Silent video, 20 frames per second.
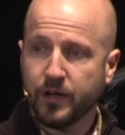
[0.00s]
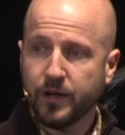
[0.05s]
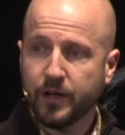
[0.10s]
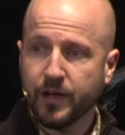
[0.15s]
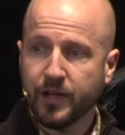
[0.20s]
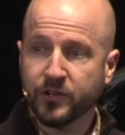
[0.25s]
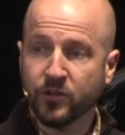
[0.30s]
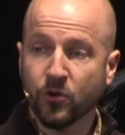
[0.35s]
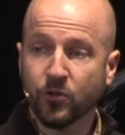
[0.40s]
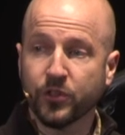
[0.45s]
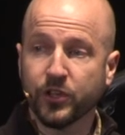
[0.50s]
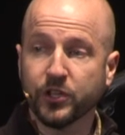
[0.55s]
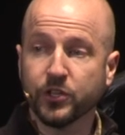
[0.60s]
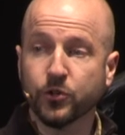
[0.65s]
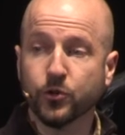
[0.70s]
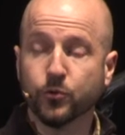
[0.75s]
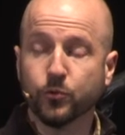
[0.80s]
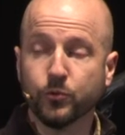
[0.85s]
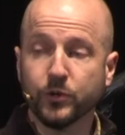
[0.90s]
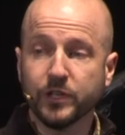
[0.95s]
I know that
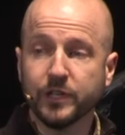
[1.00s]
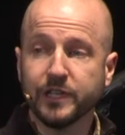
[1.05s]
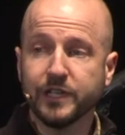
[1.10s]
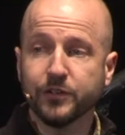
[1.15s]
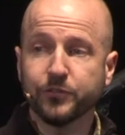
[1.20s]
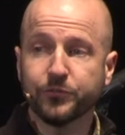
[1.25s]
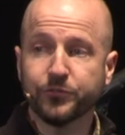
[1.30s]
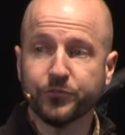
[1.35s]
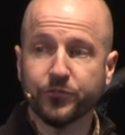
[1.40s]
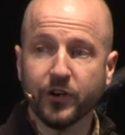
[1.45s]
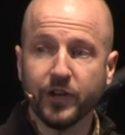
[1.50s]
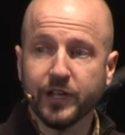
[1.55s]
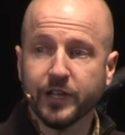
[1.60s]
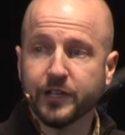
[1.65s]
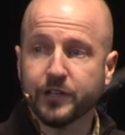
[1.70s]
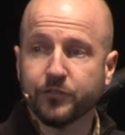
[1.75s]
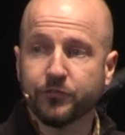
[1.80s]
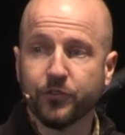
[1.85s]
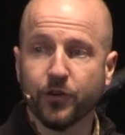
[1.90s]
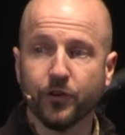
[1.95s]
you're really
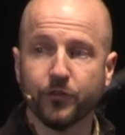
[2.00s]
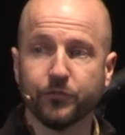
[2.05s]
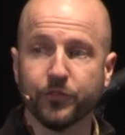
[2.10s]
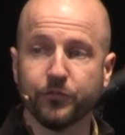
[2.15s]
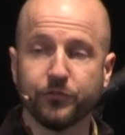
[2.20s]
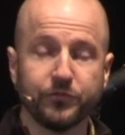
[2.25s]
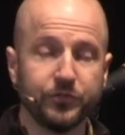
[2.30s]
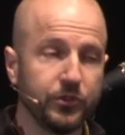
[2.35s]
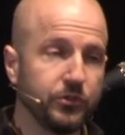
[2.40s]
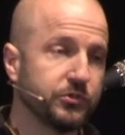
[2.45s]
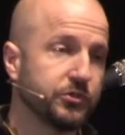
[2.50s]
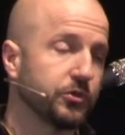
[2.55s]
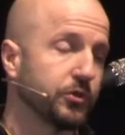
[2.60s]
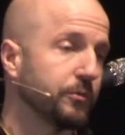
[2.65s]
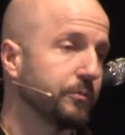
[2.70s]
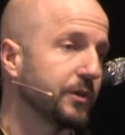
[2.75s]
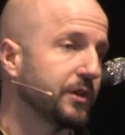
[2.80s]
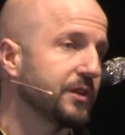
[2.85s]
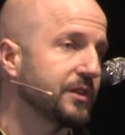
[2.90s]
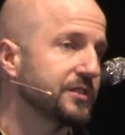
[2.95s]
afraid of the future
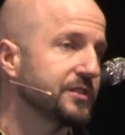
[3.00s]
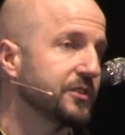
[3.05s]
because